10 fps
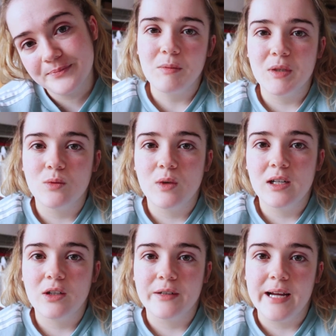I'm gonna
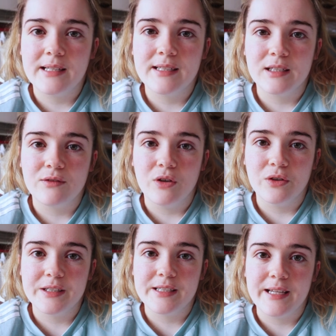work on editing the
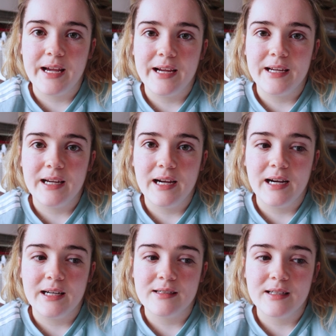vlog today,
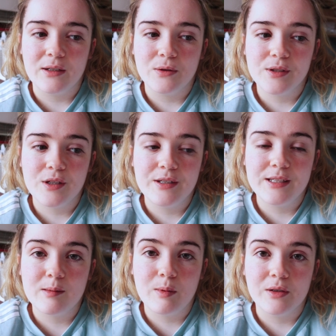and I also
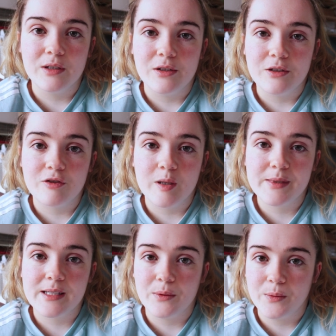need to put the new
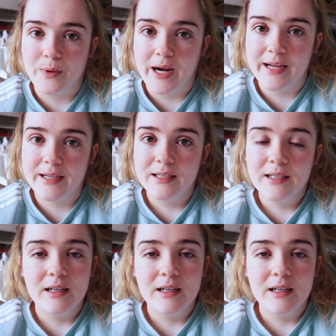scripts away.